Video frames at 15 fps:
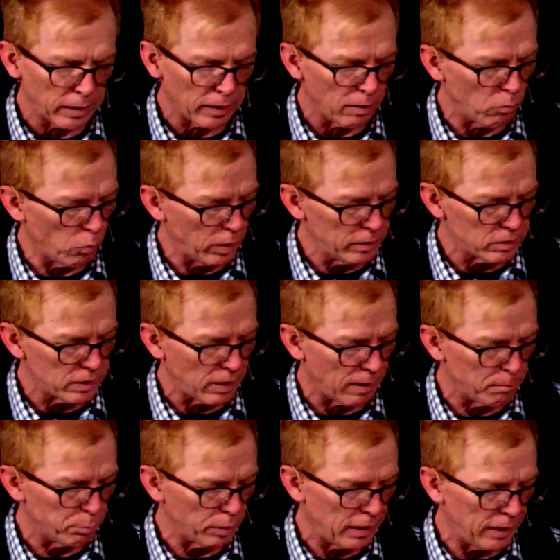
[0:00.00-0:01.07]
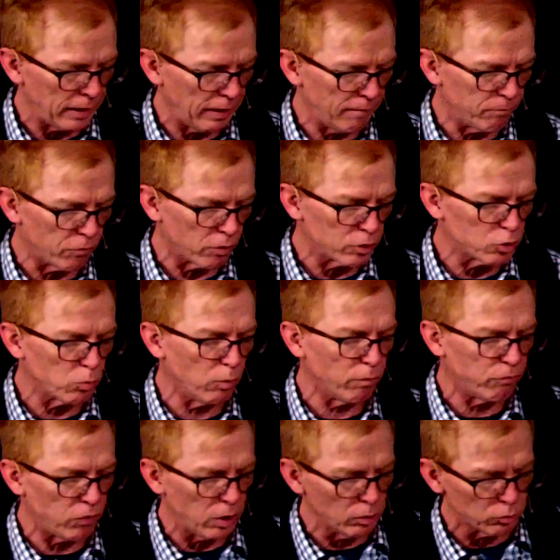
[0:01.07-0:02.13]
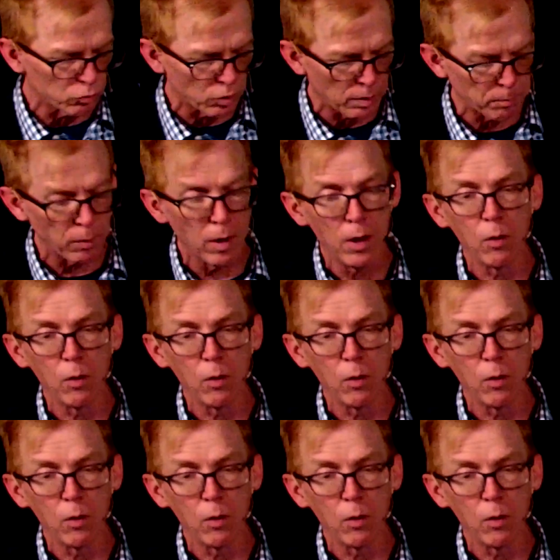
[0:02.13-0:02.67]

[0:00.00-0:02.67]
And on Wednesday, I'm planning a virtual field trip